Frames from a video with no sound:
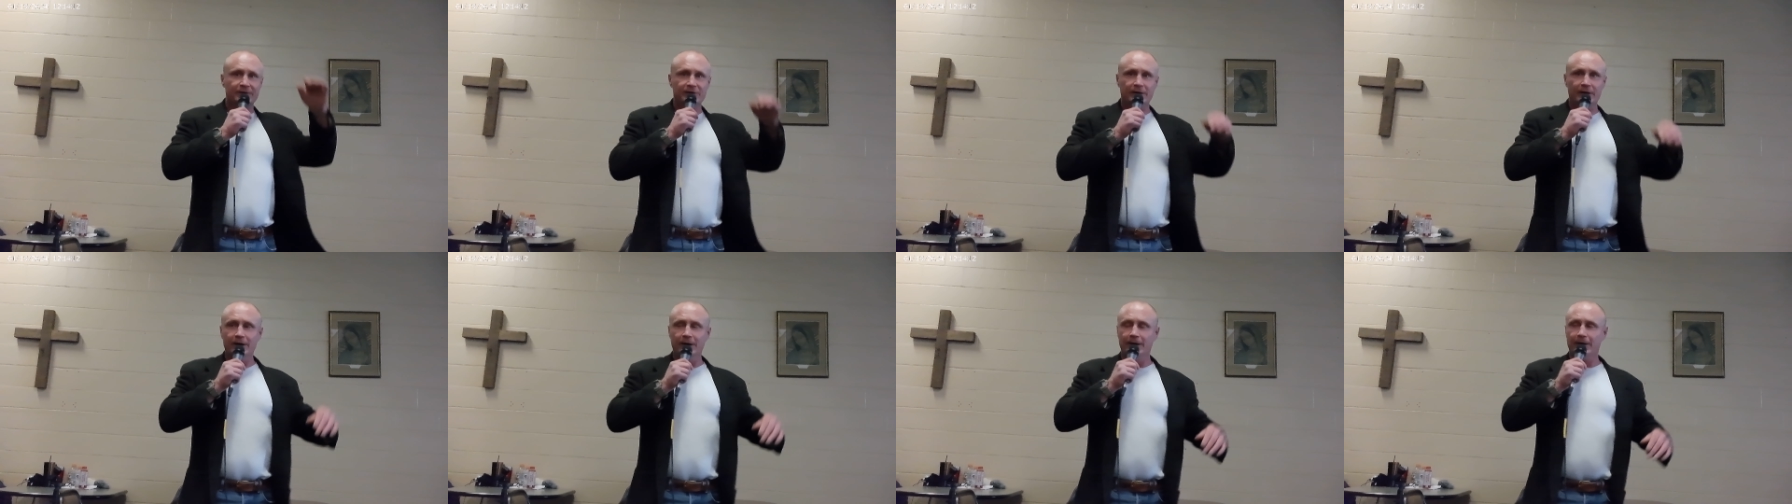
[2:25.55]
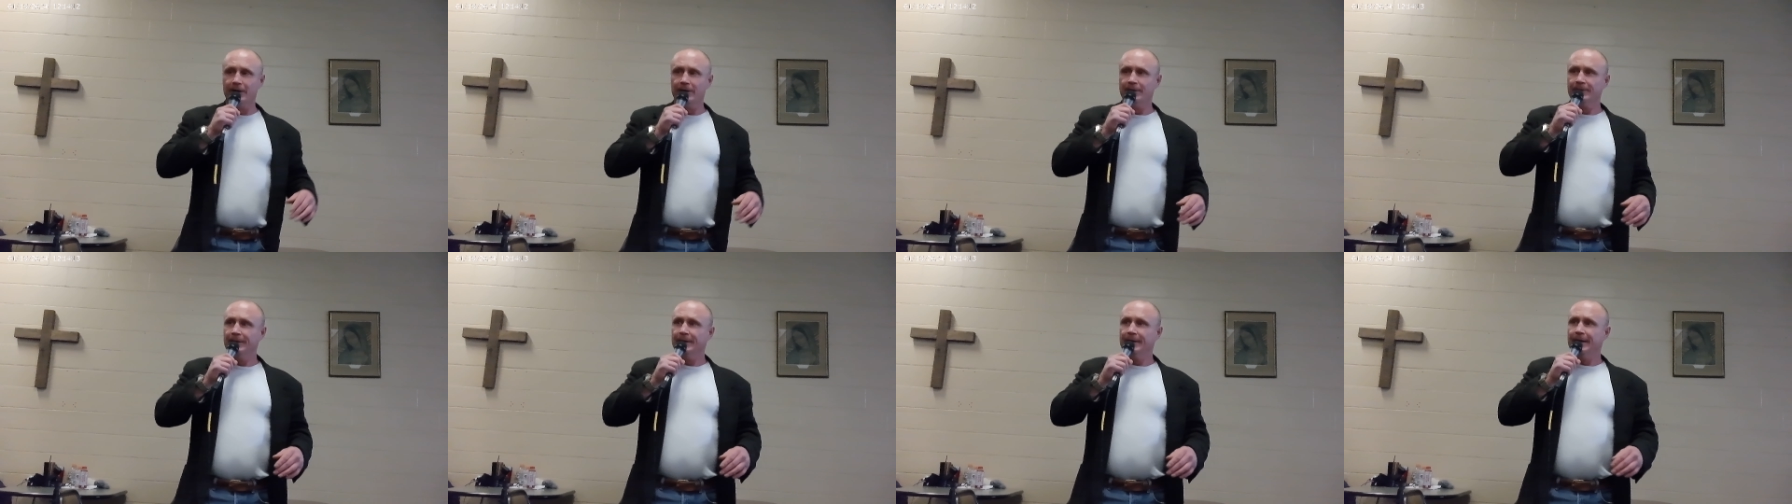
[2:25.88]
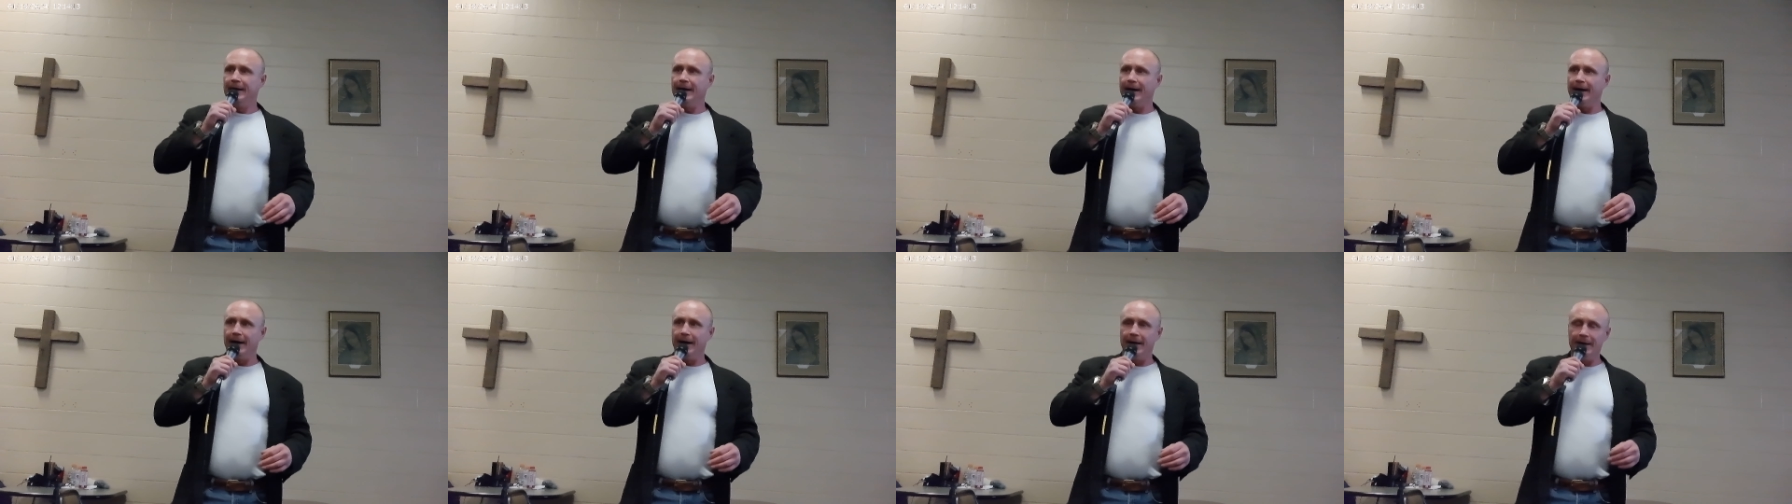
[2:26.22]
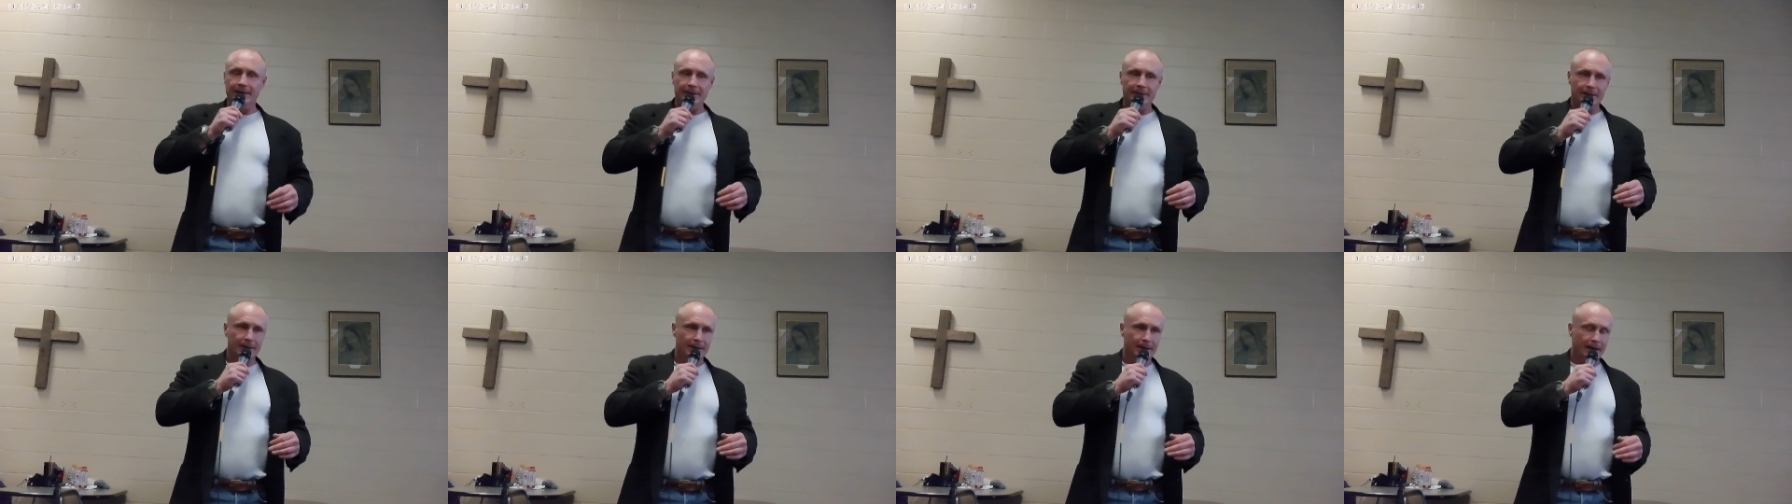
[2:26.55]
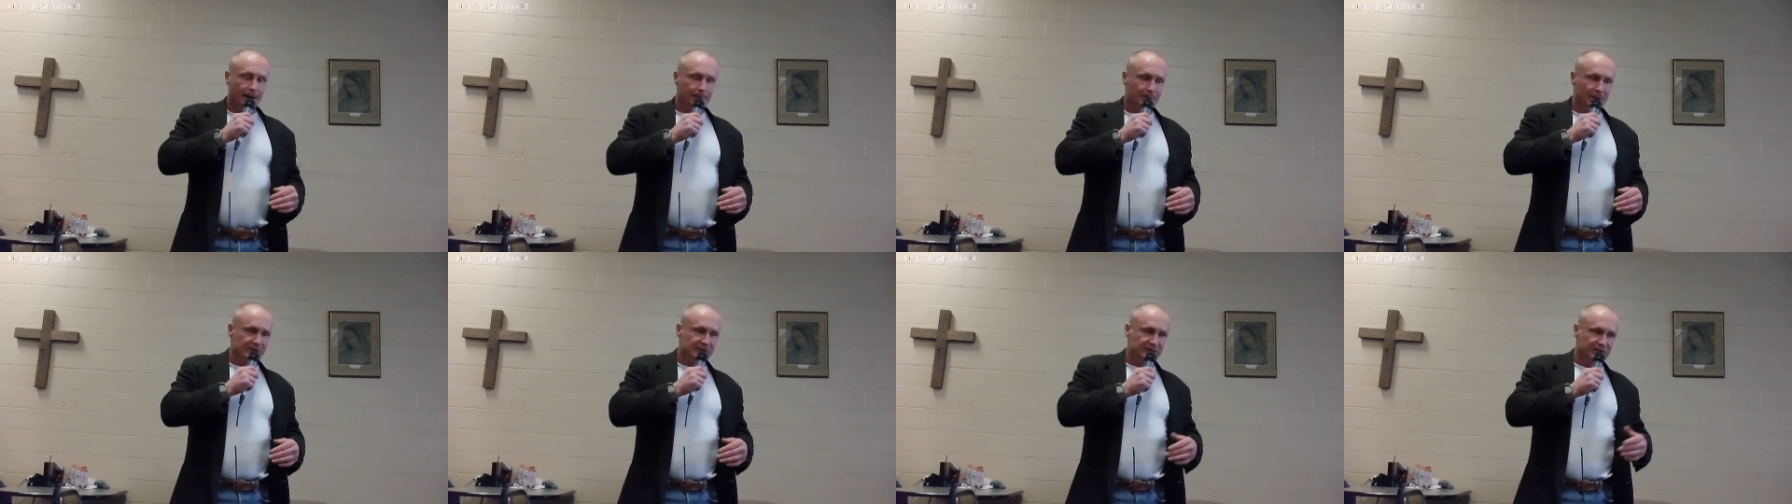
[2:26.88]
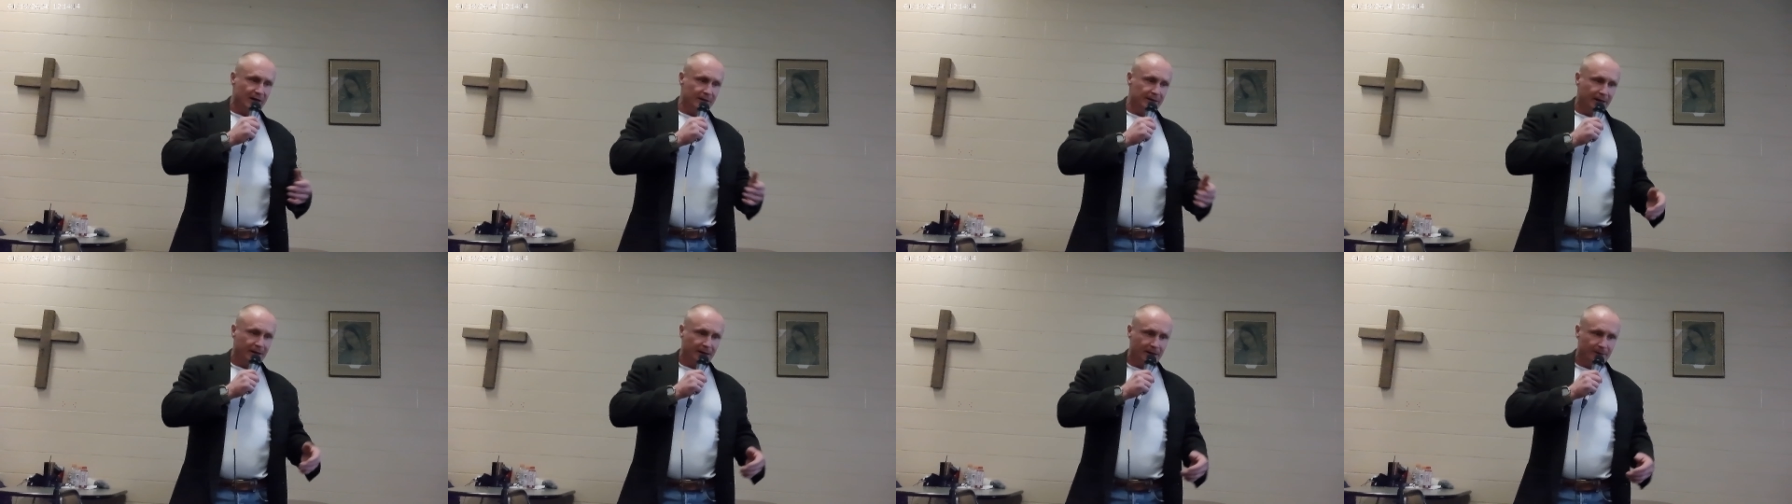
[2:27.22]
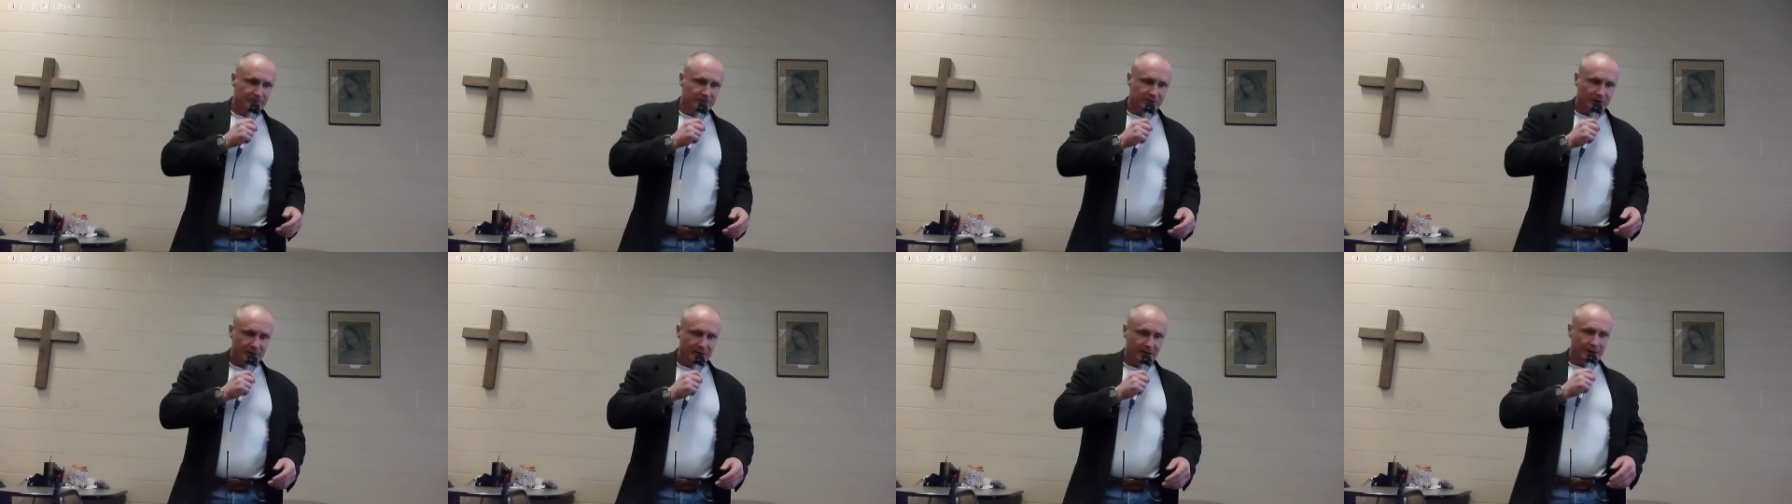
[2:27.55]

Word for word: tier, and uh, my cellie comes in.